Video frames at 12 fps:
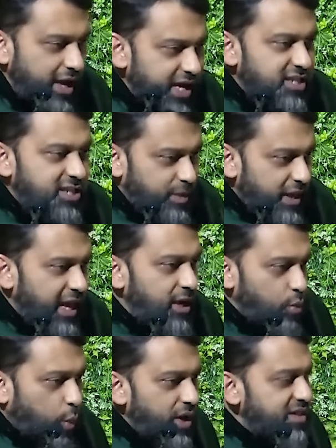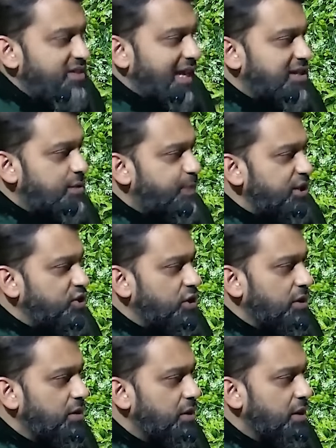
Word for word: explain what is that special.